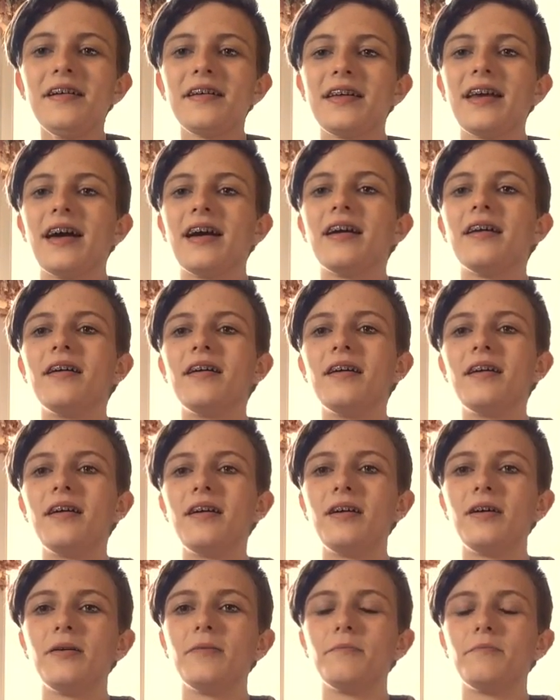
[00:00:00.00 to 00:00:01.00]
Yeah,
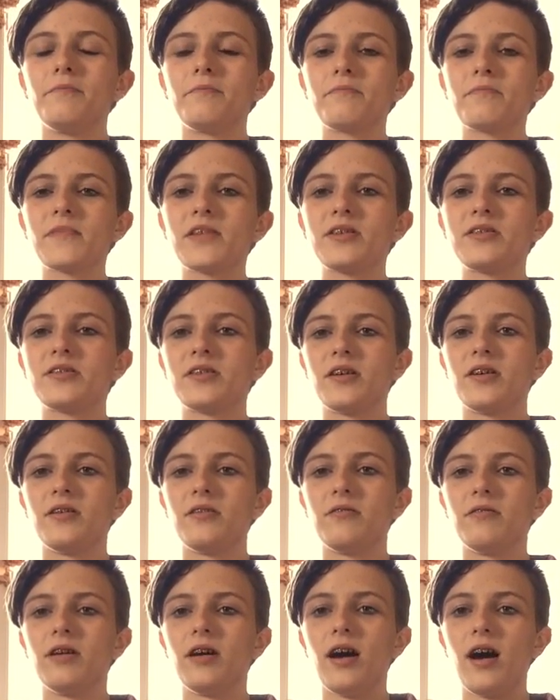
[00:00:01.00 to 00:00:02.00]

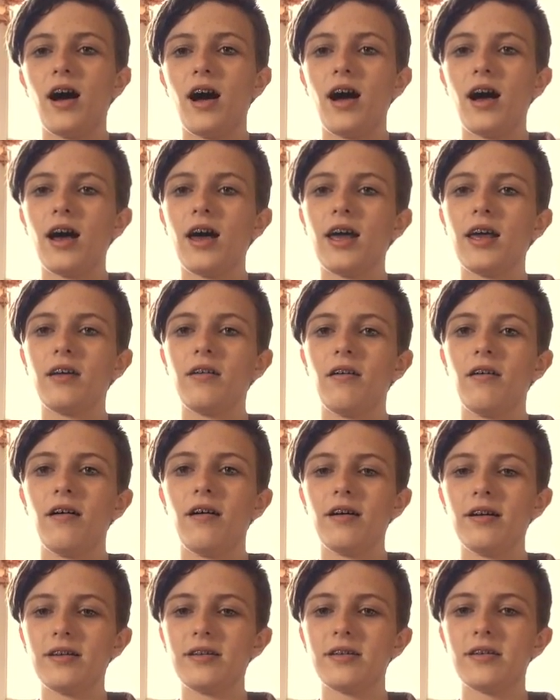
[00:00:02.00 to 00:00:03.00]
so I
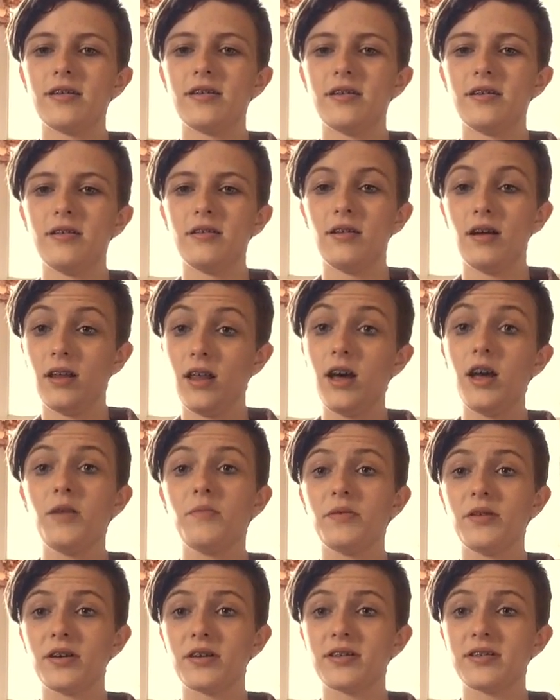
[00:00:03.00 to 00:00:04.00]
got a lot
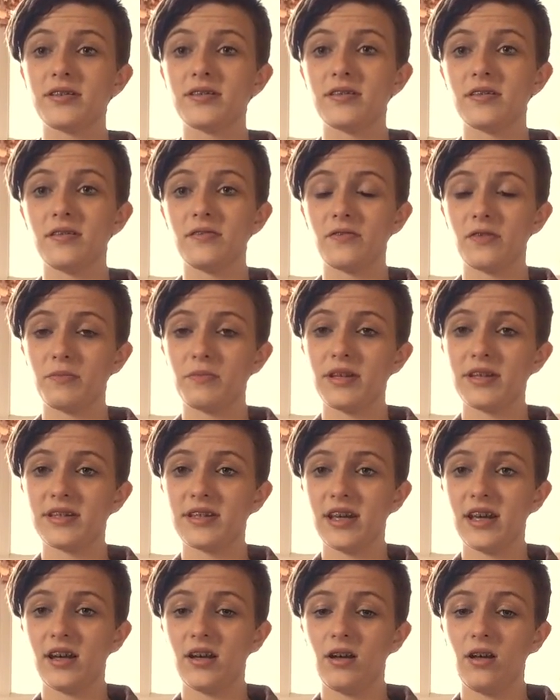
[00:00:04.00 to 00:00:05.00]
of books from the
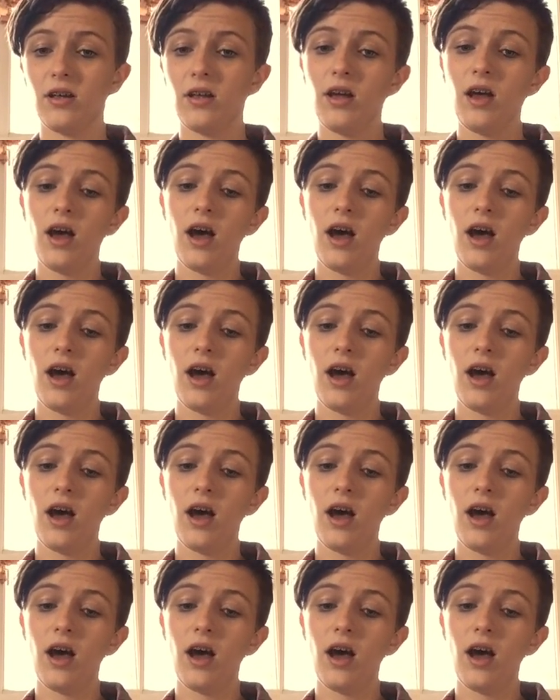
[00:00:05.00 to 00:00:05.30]
sale.